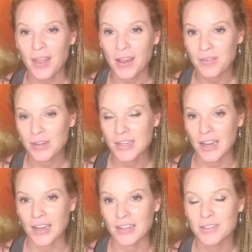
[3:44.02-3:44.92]
every
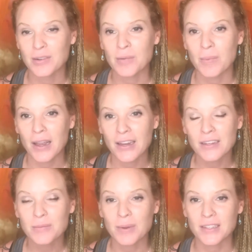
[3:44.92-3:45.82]
day to
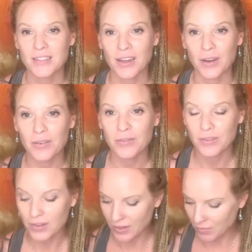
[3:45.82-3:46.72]
remind myself
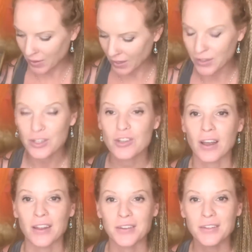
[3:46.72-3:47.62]
that my inner
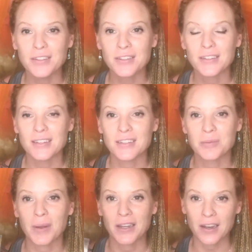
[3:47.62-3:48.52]
child is
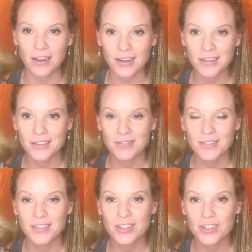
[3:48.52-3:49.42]
my guide.
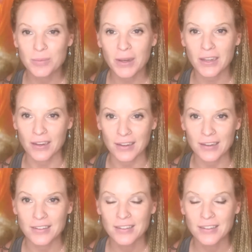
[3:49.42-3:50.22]
She's my guide.